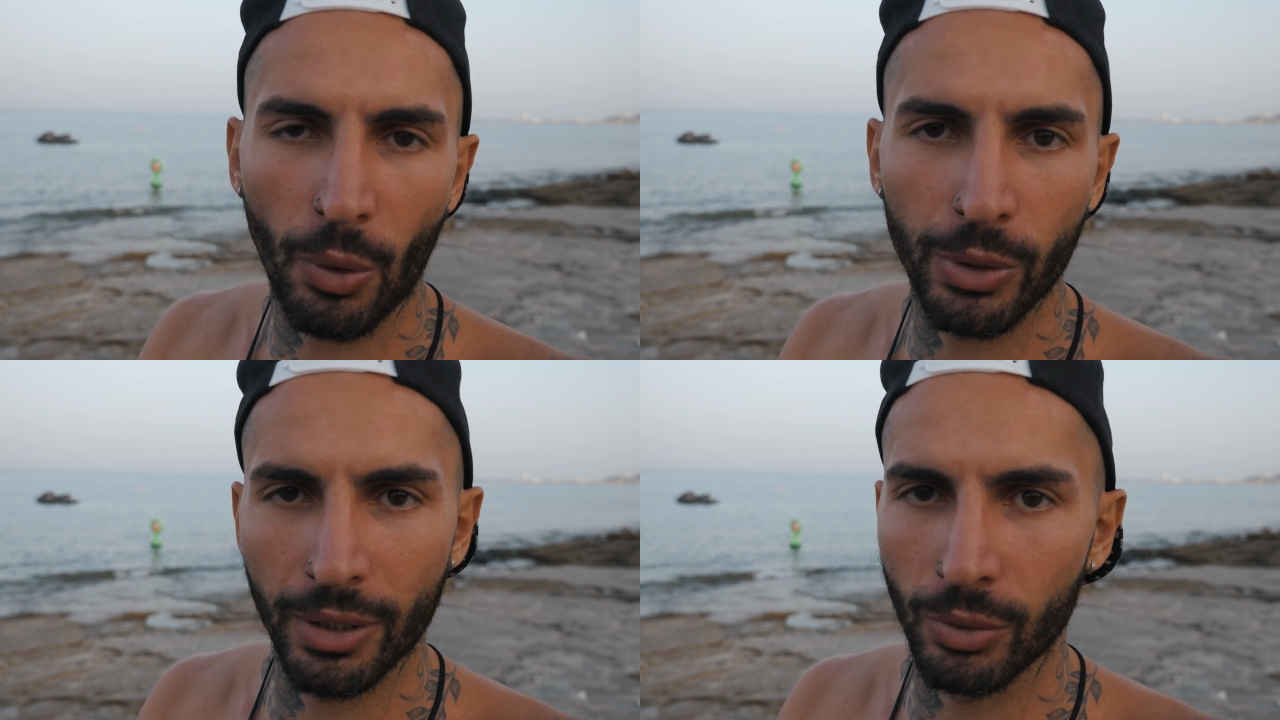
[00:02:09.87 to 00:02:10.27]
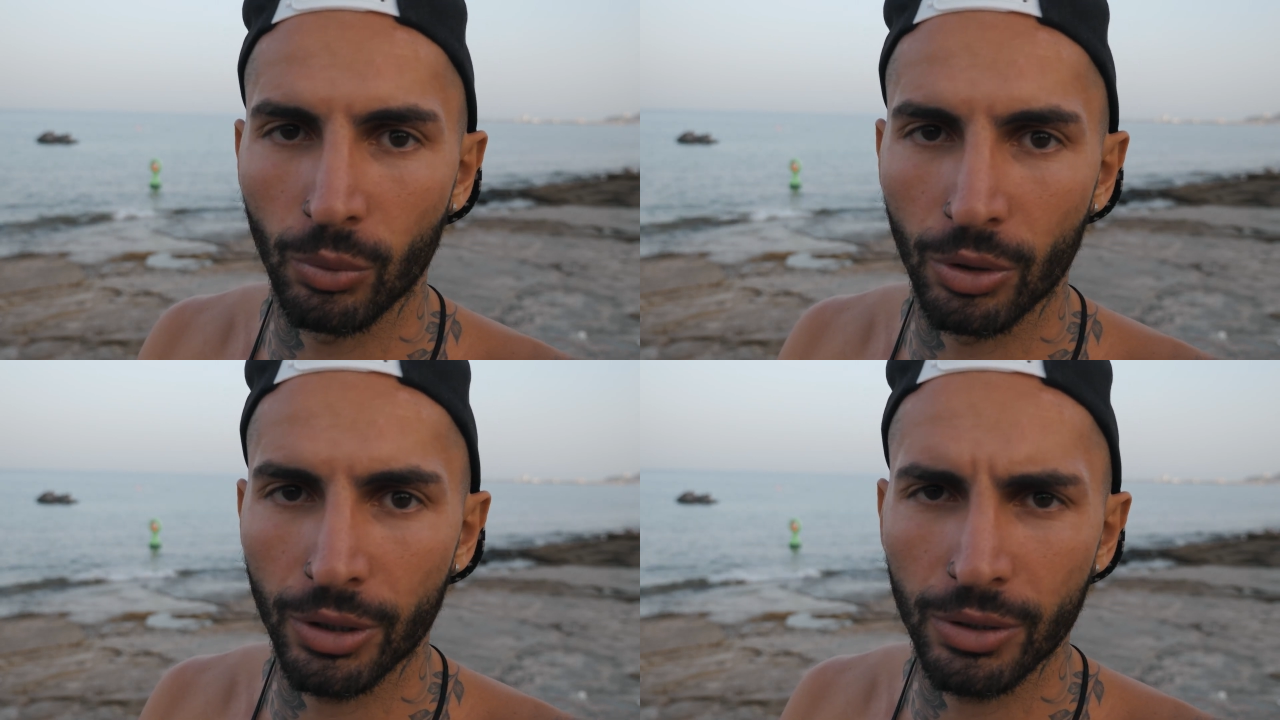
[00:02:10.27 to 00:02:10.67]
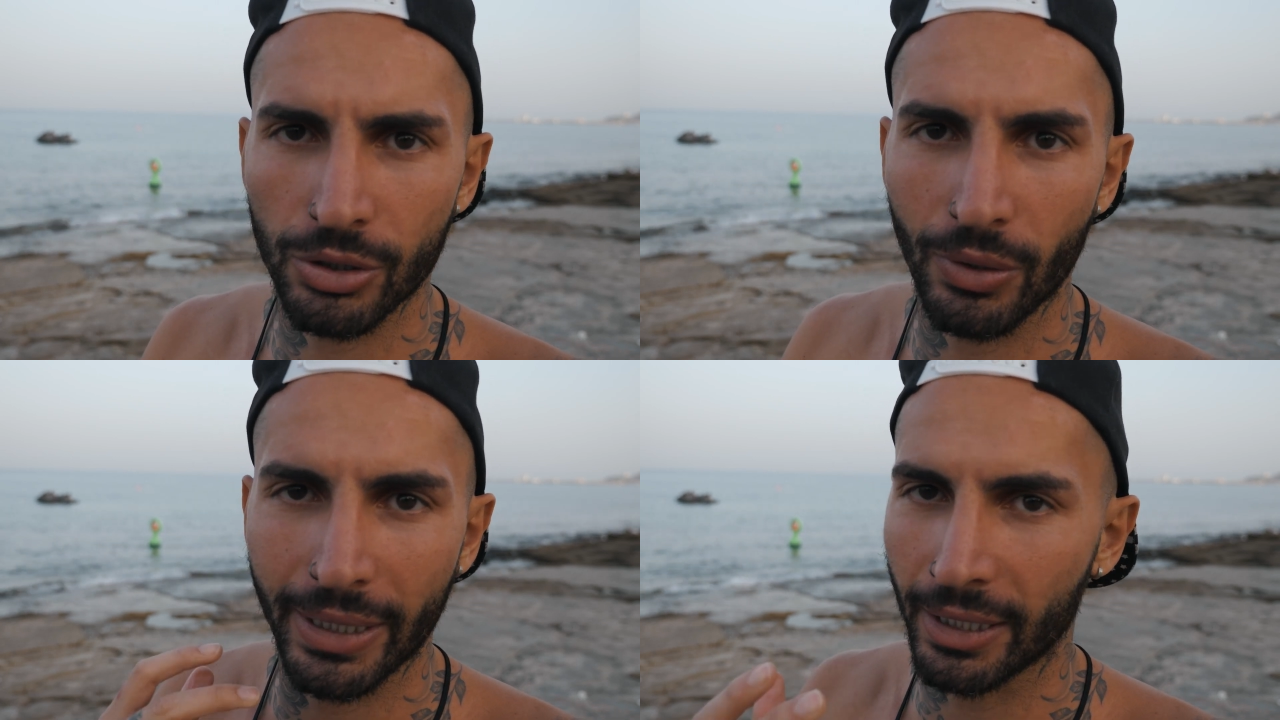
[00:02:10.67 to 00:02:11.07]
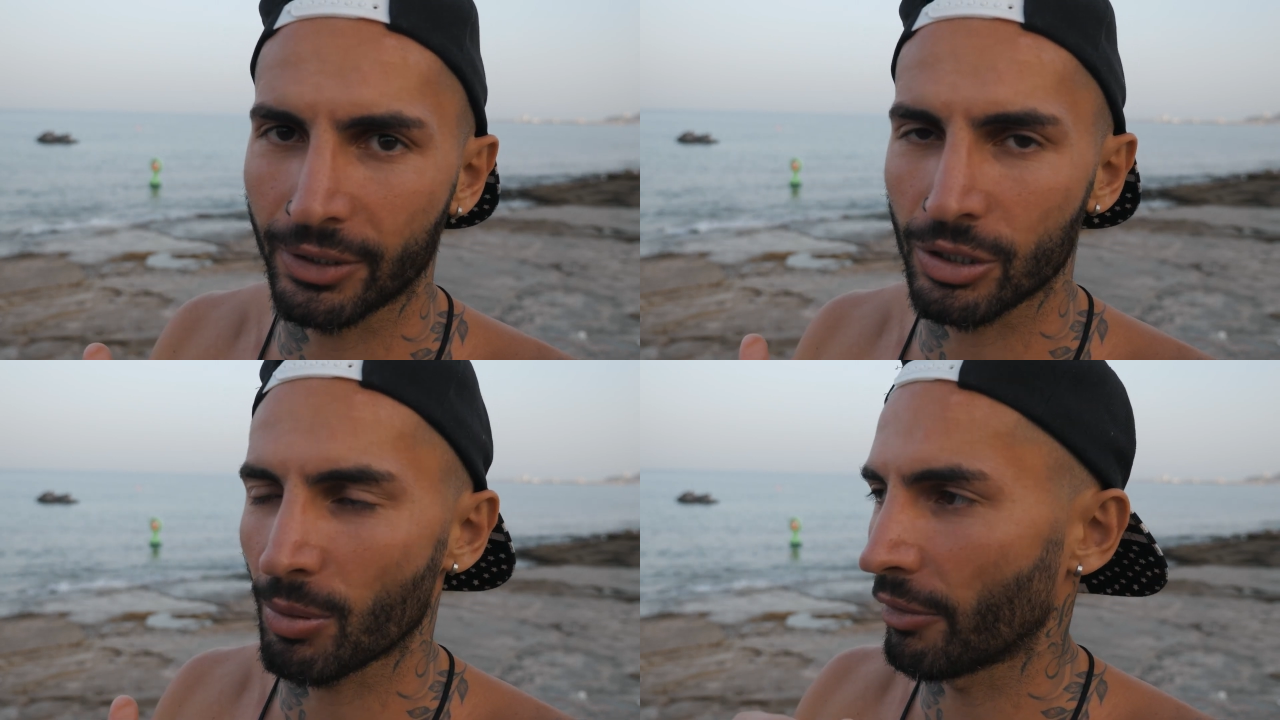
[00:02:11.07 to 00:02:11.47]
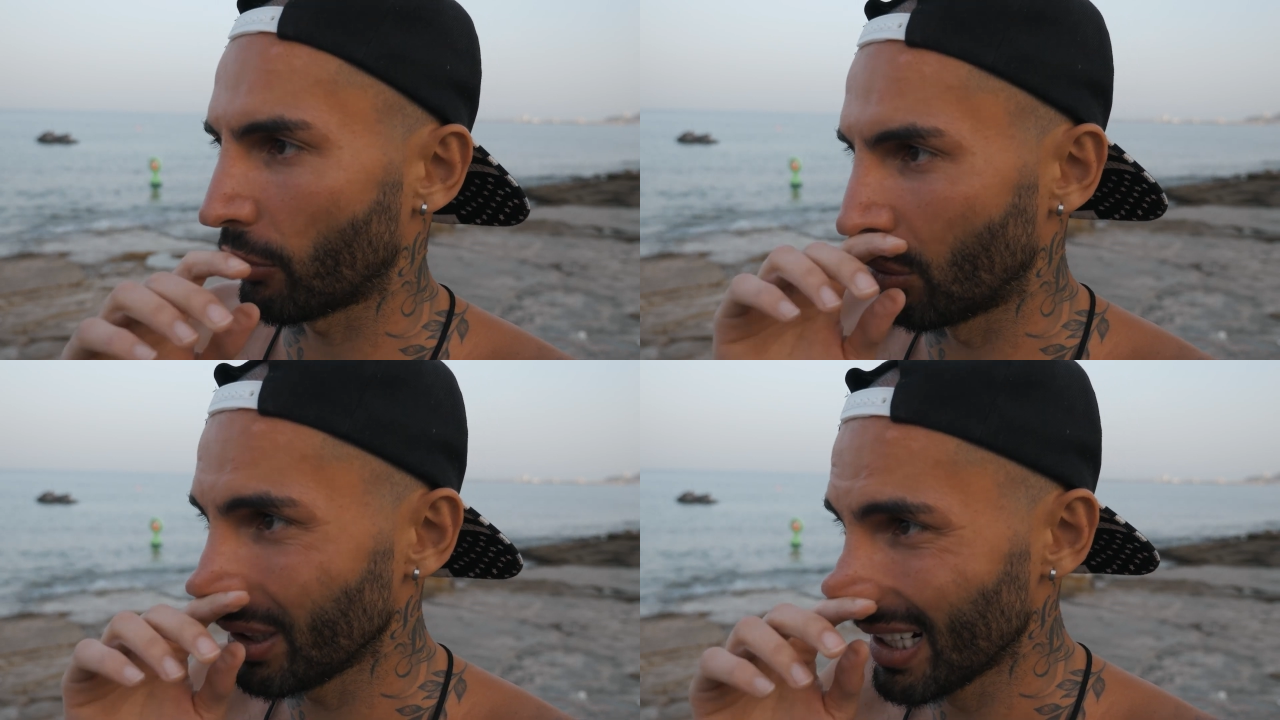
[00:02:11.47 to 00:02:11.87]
we're in the water, so I can't reach my phone.